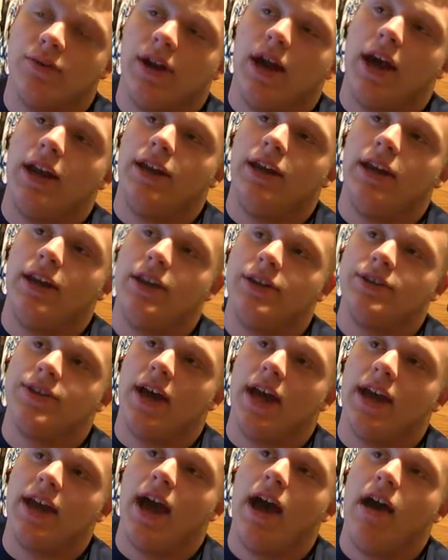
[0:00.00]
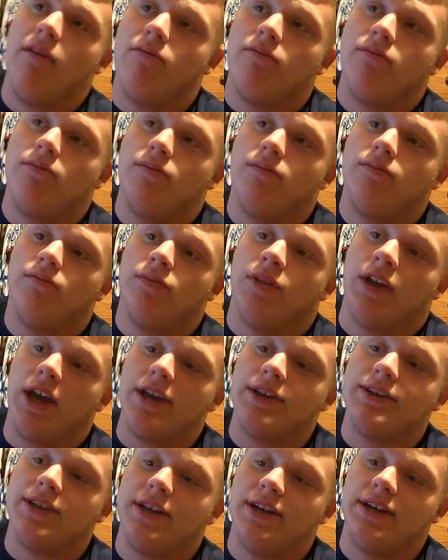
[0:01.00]
what I did is I got
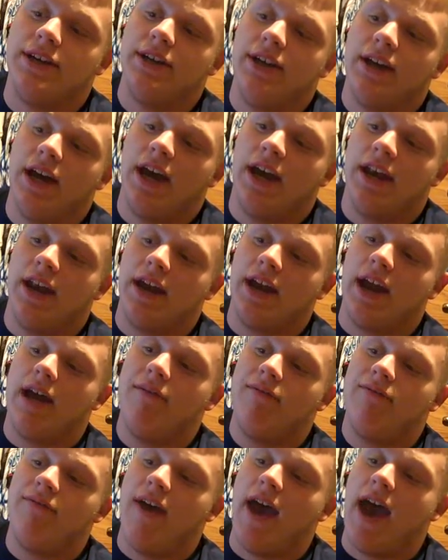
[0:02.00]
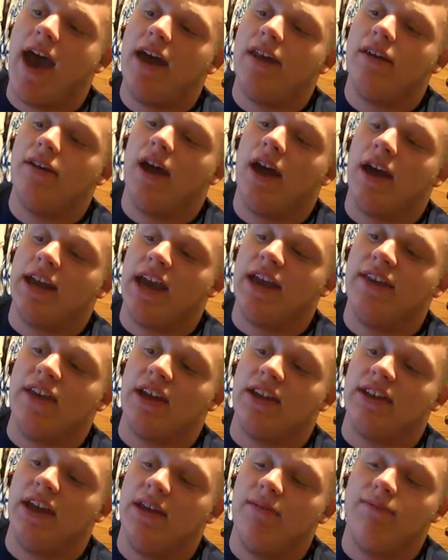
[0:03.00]
lazy and I got fat. I gained
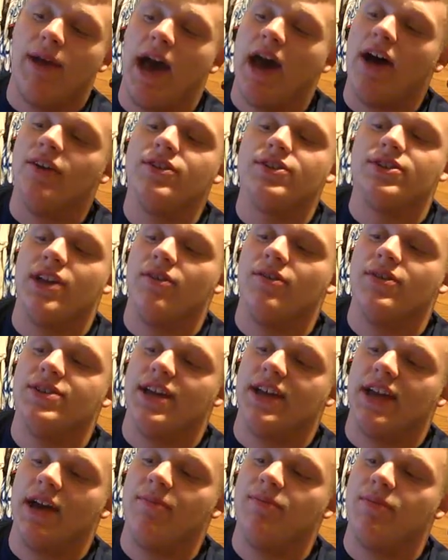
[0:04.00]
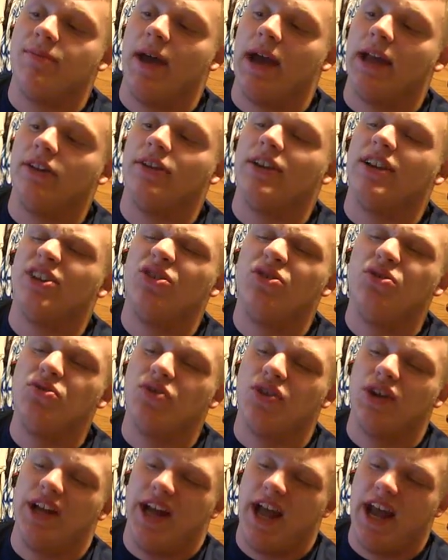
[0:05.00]
like 10 pounds and I was like back to like
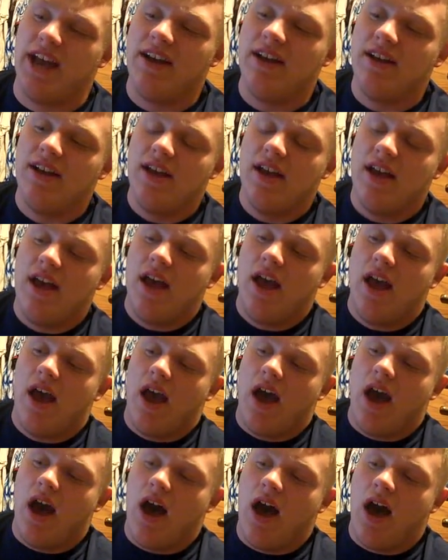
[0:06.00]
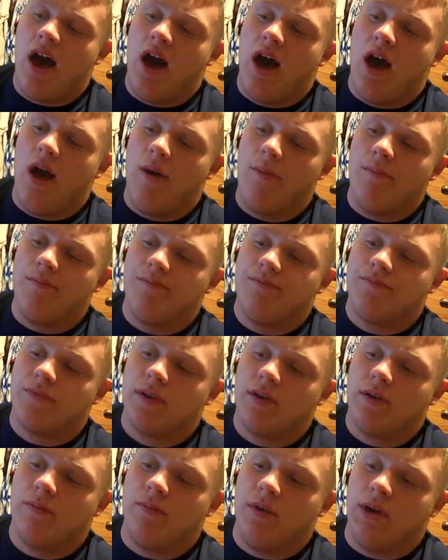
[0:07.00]
238.
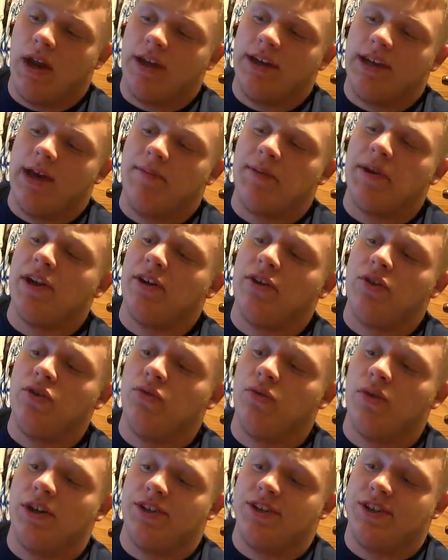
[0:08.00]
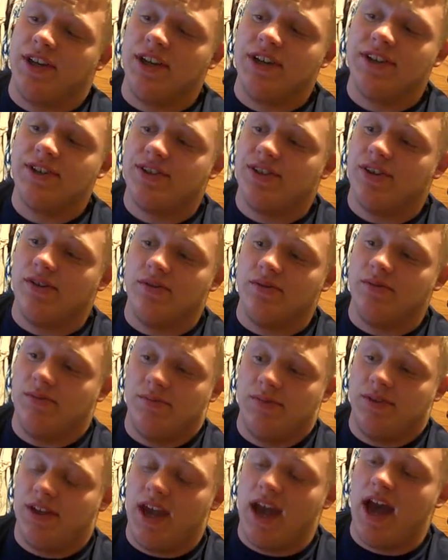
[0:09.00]
When I depped in at 226, so
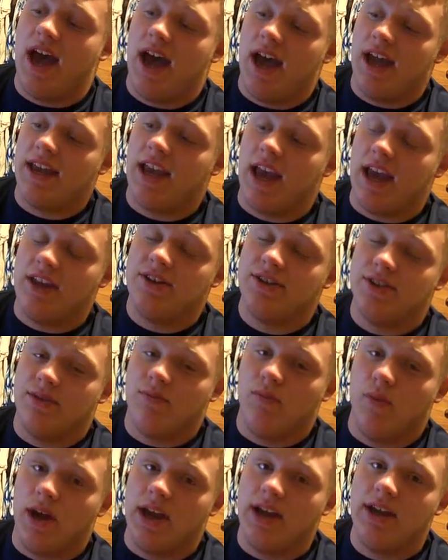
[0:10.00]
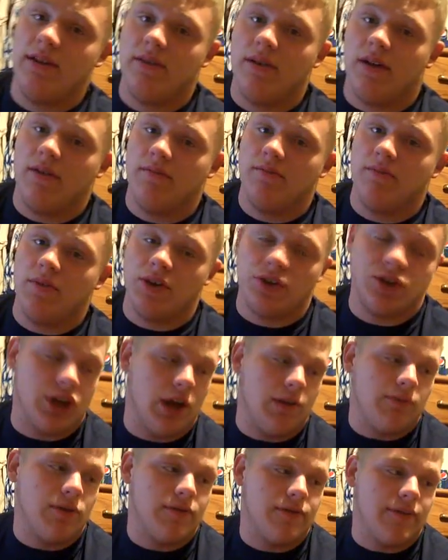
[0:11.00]
yeah, I gained some weight,
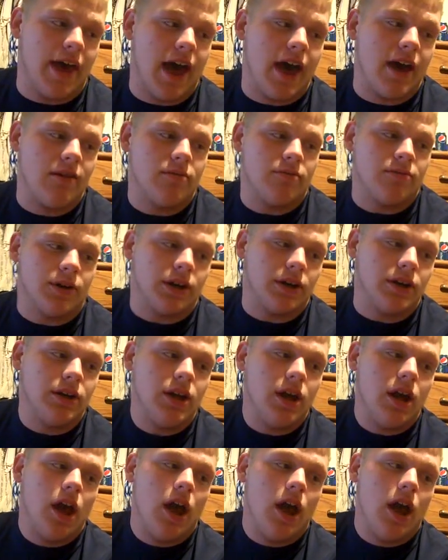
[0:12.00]
ashamed of that, but